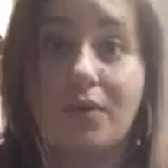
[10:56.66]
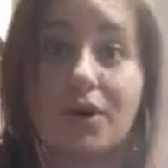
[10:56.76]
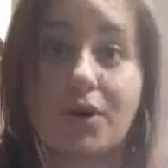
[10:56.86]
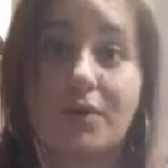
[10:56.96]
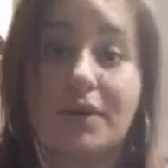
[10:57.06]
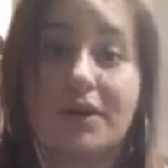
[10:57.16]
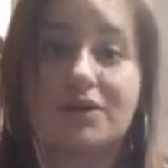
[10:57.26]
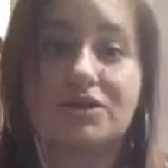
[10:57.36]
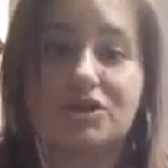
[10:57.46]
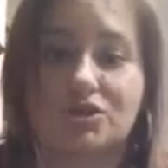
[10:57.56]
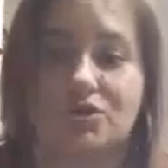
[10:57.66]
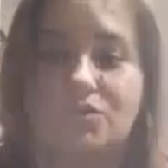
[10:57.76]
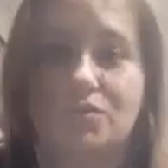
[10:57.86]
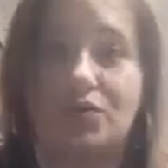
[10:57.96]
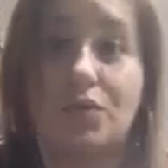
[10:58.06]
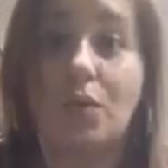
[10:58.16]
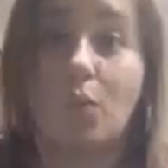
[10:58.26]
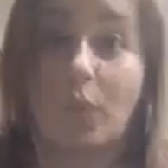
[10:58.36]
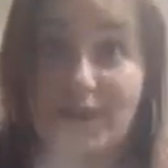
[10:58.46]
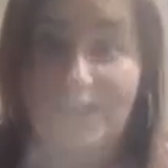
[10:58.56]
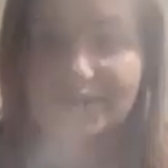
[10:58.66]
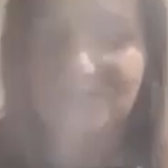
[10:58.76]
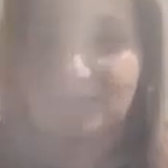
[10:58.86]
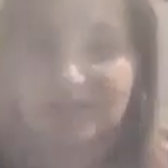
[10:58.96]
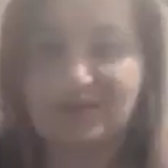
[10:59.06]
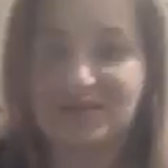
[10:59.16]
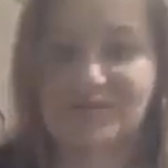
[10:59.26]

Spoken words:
we're going to weigh it because